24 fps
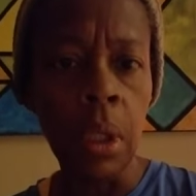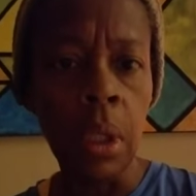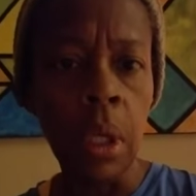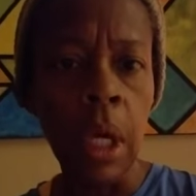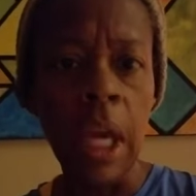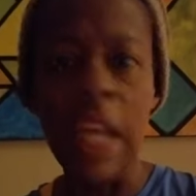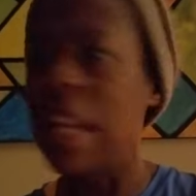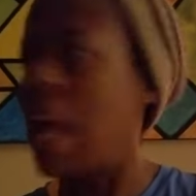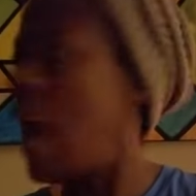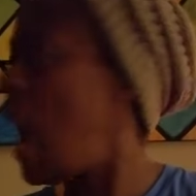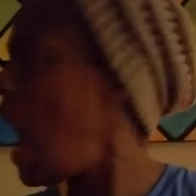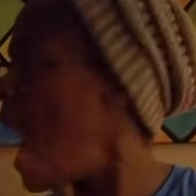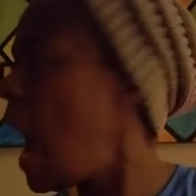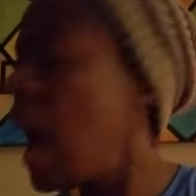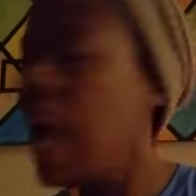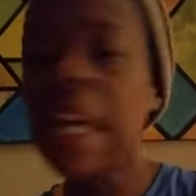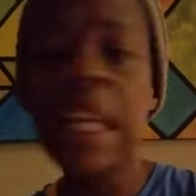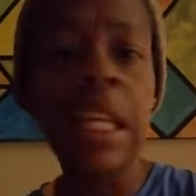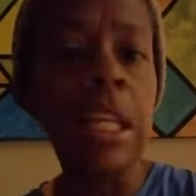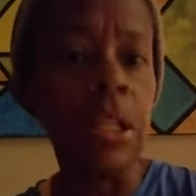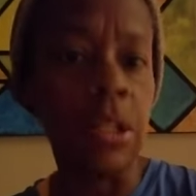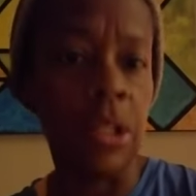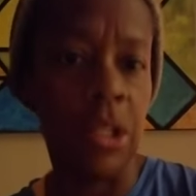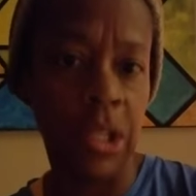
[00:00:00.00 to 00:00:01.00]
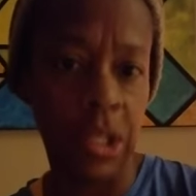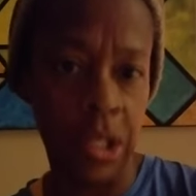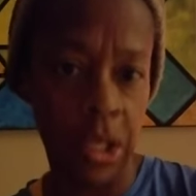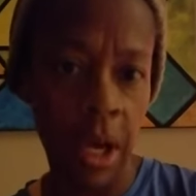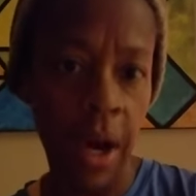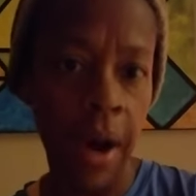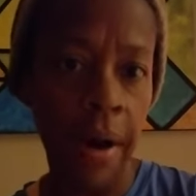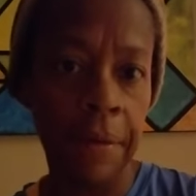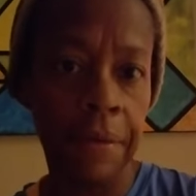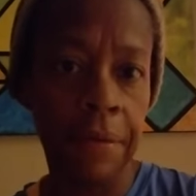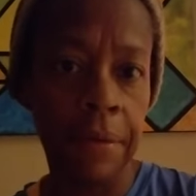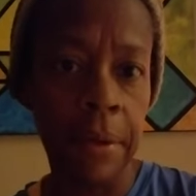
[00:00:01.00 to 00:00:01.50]
and hiding
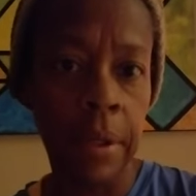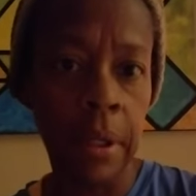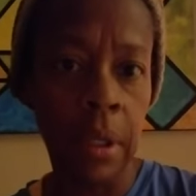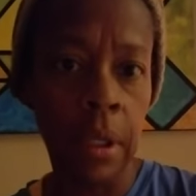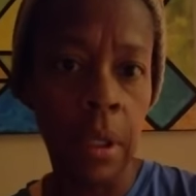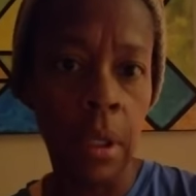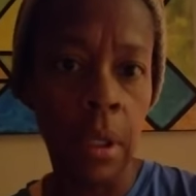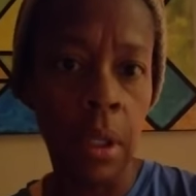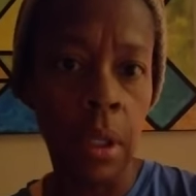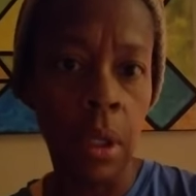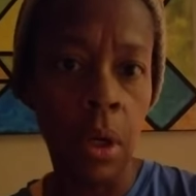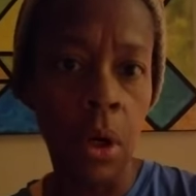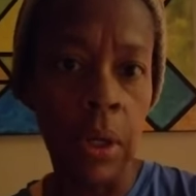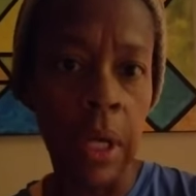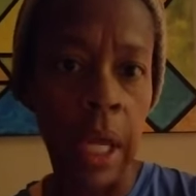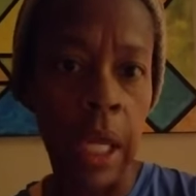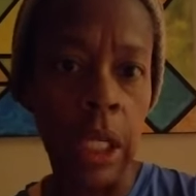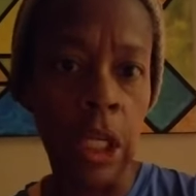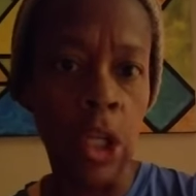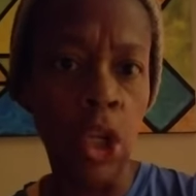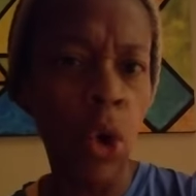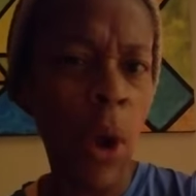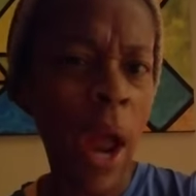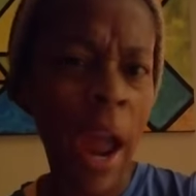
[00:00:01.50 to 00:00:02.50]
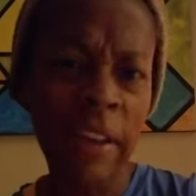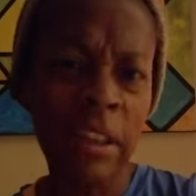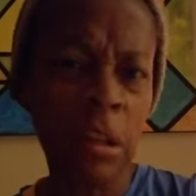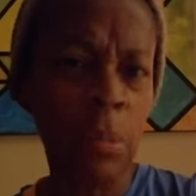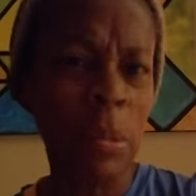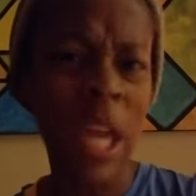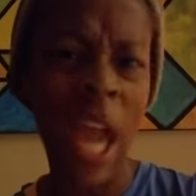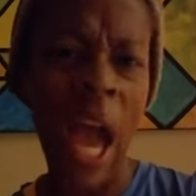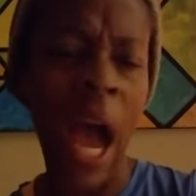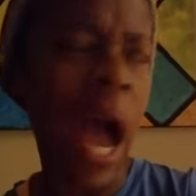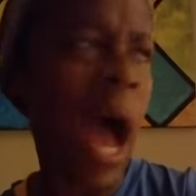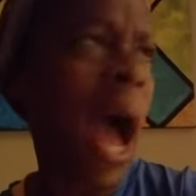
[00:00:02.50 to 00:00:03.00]
stuff. Okay, you don't have to
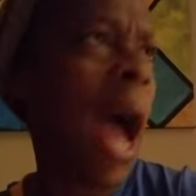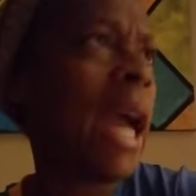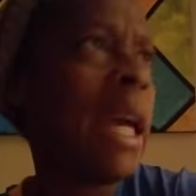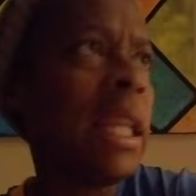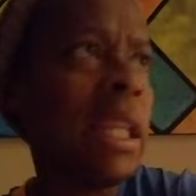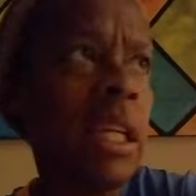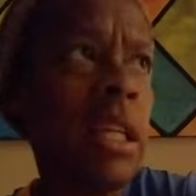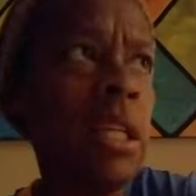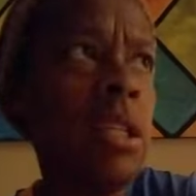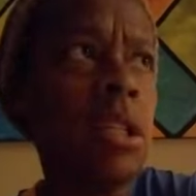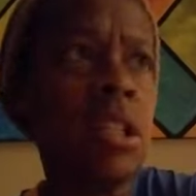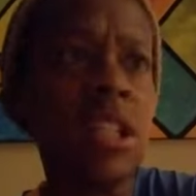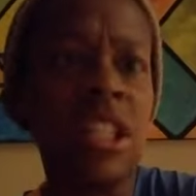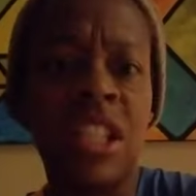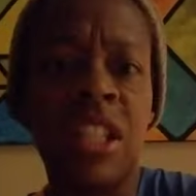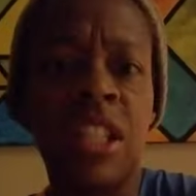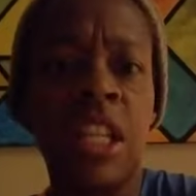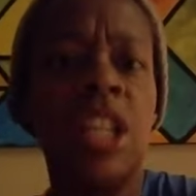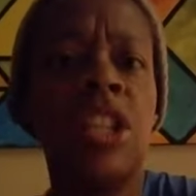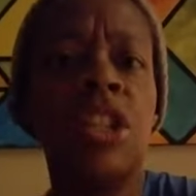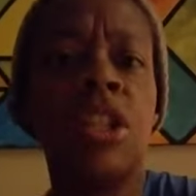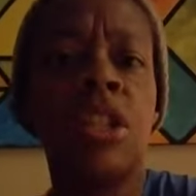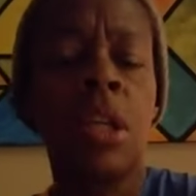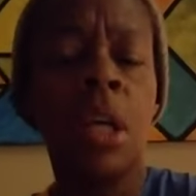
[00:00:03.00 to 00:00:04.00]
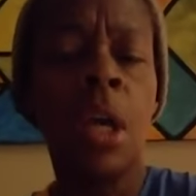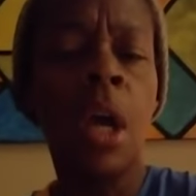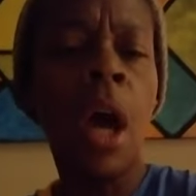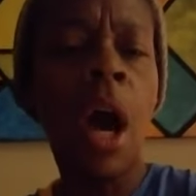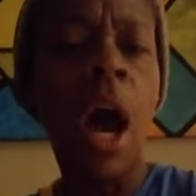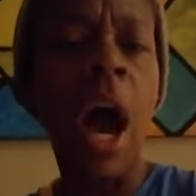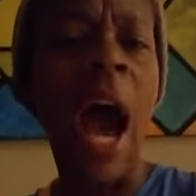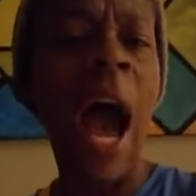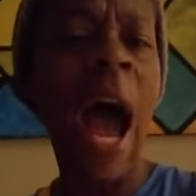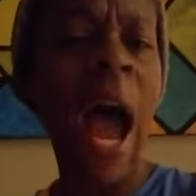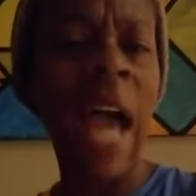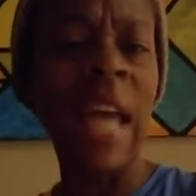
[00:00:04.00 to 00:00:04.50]
be highly sense
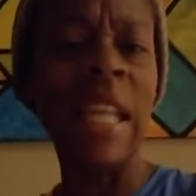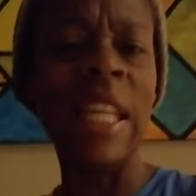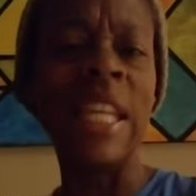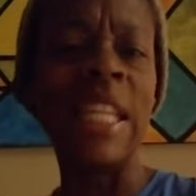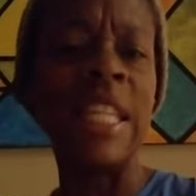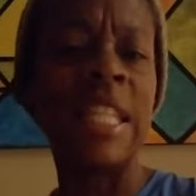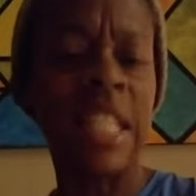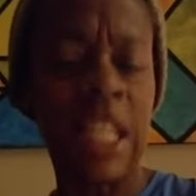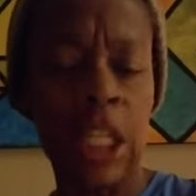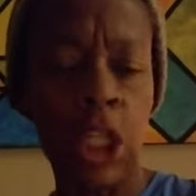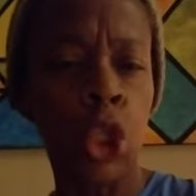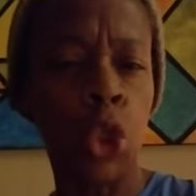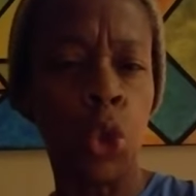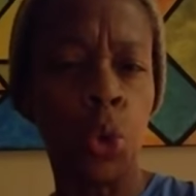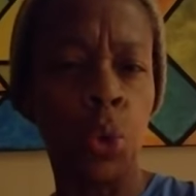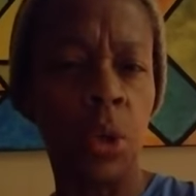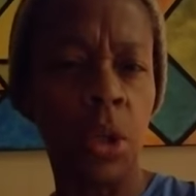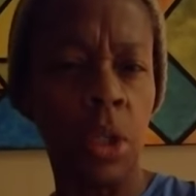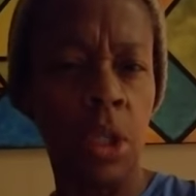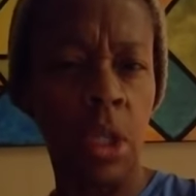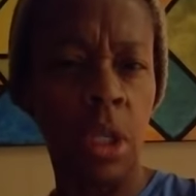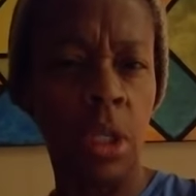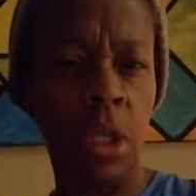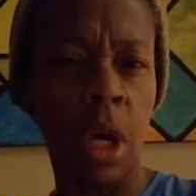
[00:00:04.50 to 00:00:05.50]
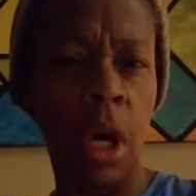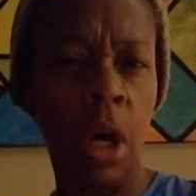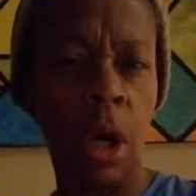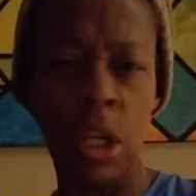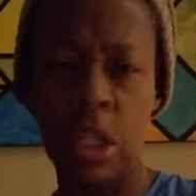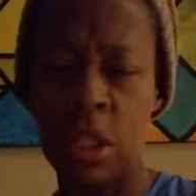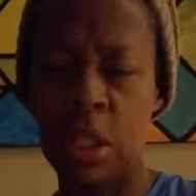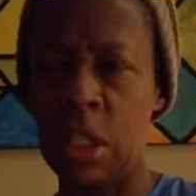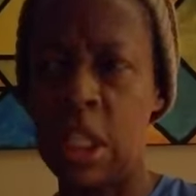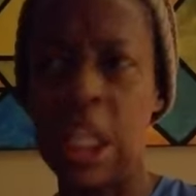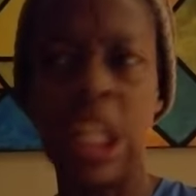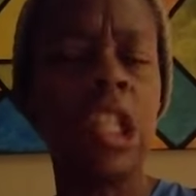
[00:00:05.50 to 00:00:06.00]
a highly sensor, uh,
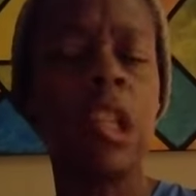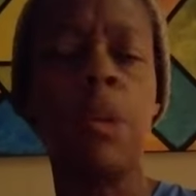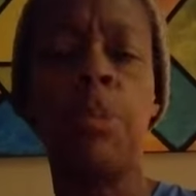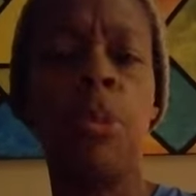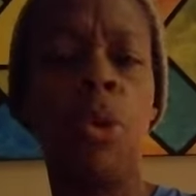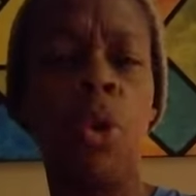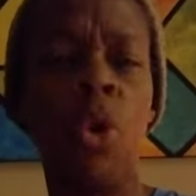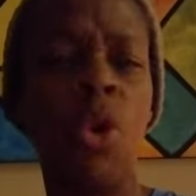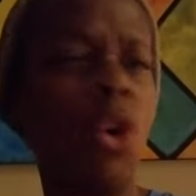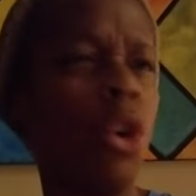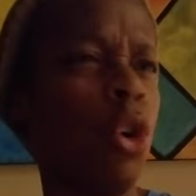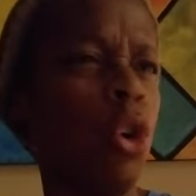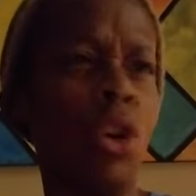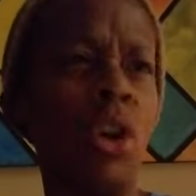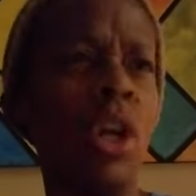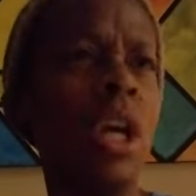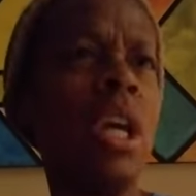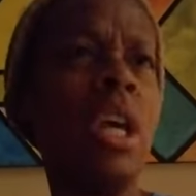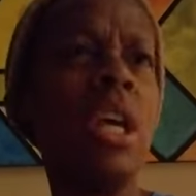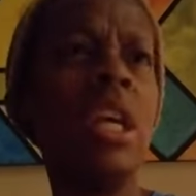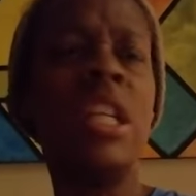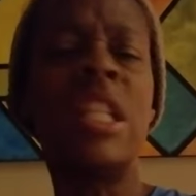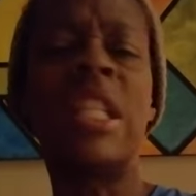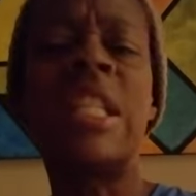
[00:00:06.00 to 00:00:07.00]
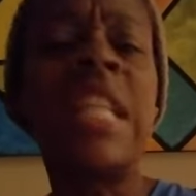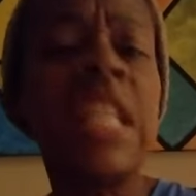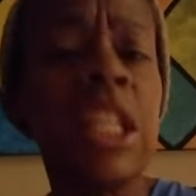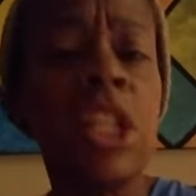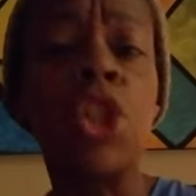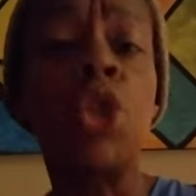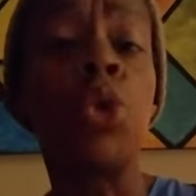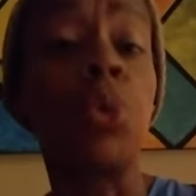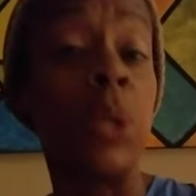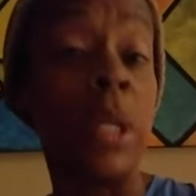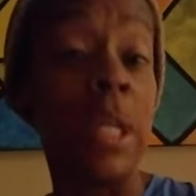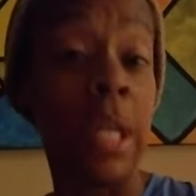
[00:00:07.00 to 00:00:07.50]
sensible or
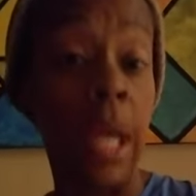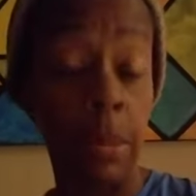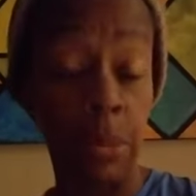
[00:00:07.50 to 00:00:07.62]
sensory.